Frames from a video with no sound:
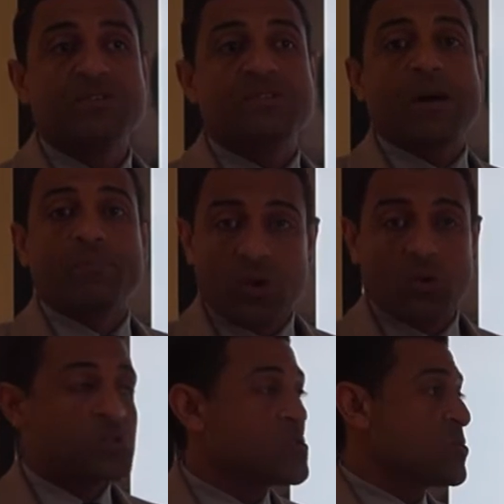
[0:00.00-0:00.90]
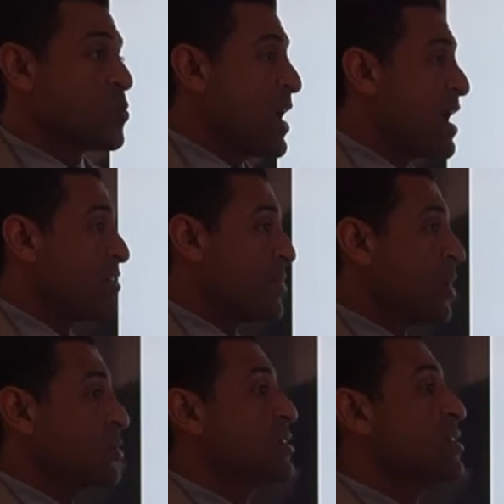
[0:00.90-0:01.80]
some notes we have
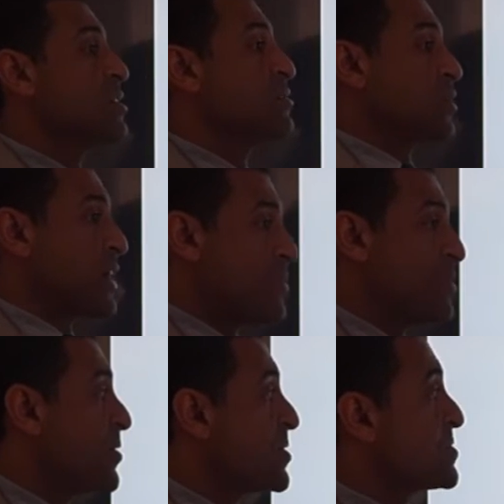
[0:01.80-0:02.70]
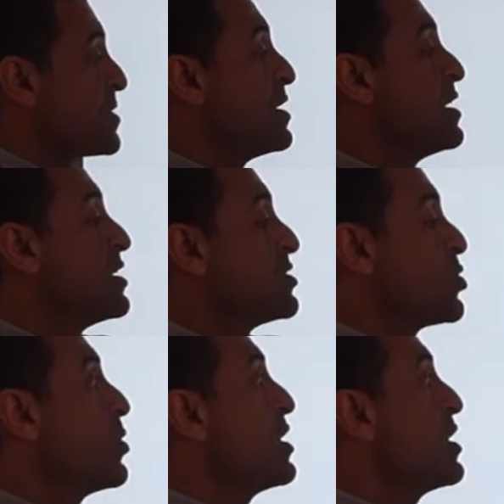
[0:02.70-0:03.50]
about vocabularies. So